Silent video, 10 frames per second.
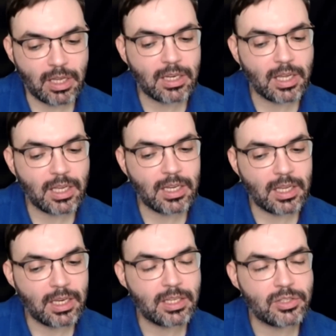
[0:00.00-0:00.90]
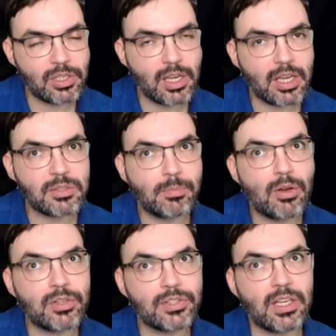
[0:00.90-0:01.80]
And then she
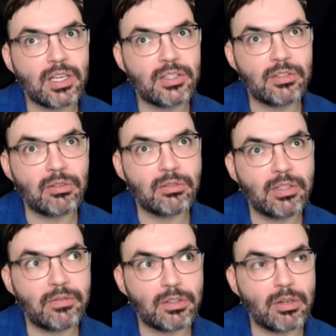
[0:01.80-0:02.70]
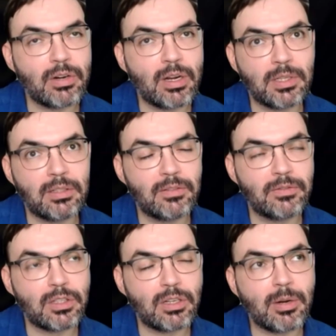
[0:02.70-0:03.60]
explores that, the
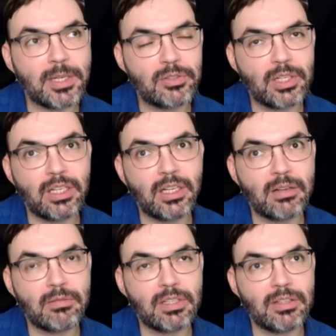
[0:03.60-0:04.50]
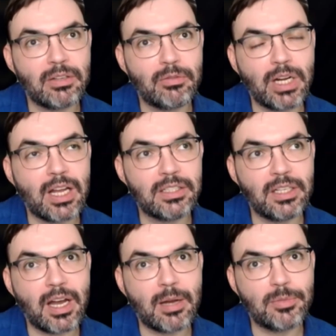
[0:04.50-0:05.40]
photogrammetry,
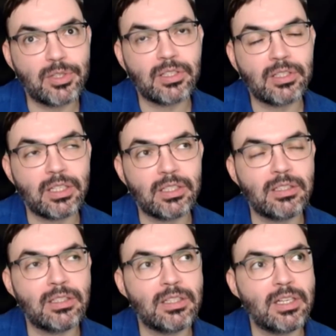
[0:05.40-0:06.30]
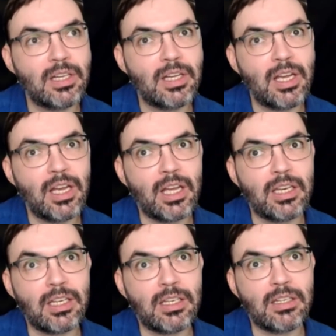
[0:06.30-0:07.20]
reality capture, and
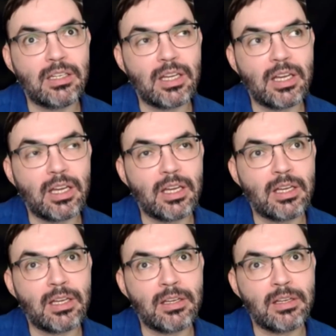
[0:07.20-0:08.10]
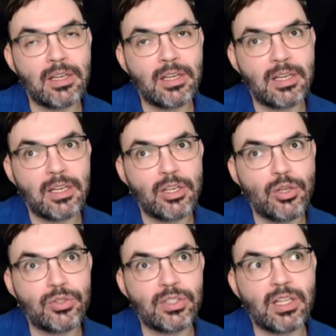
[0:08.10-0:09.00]
then
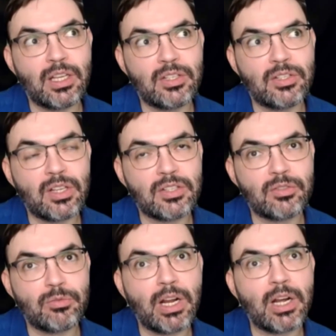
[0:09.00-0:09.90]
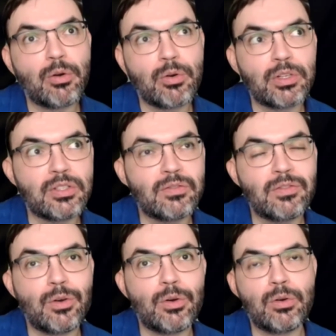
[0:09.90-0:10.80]
using this as records
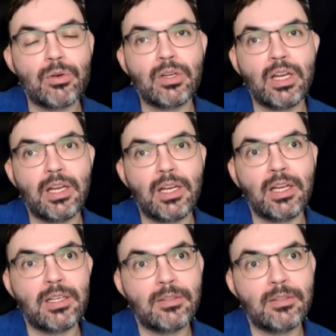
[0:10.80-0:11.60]
for